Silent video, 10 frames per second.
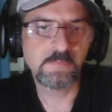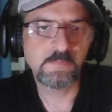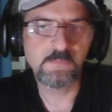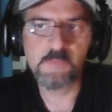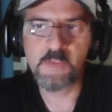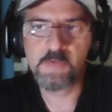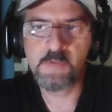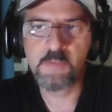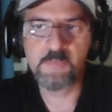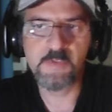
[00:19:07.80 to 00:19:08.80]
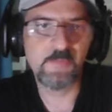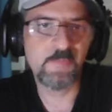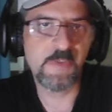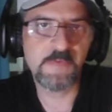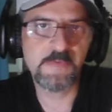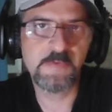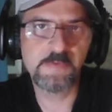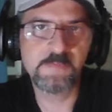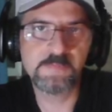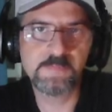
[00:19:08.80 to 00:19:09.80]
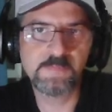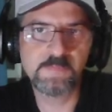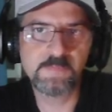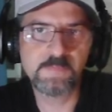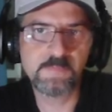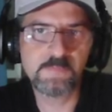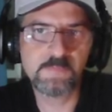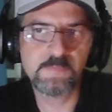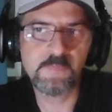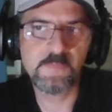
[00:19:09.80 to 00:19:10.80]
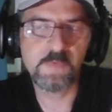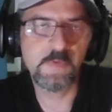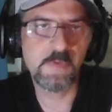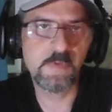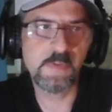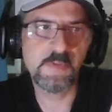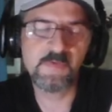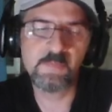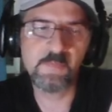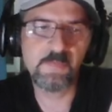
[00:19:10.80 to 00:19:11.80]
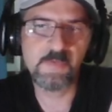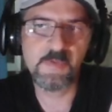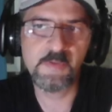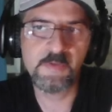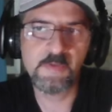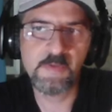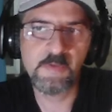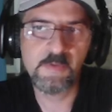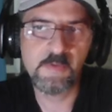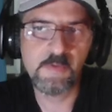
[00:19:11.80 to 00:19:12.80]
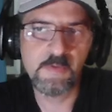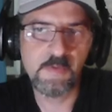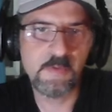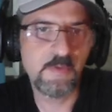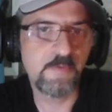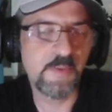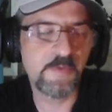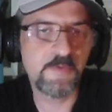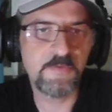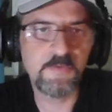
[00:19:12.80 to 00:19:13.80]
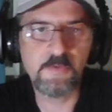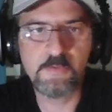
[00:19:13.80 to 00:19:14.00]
I think I'm gonna pass here. Let him have the ground control.